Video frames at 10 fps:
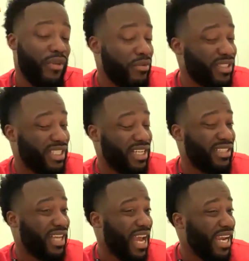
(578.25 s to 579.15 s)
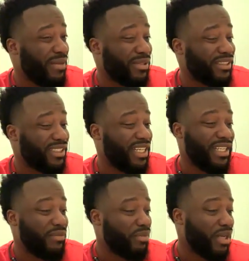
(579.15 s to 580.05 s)
If he was hitting
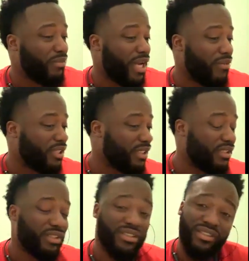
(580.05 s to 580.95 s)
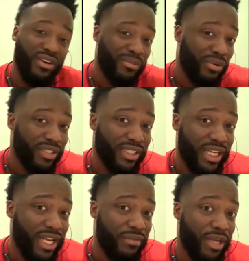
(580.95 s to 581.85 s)
80%, he'd probably be averaging 30 points a
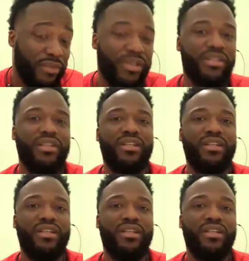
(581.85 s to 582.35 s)
game, maybe.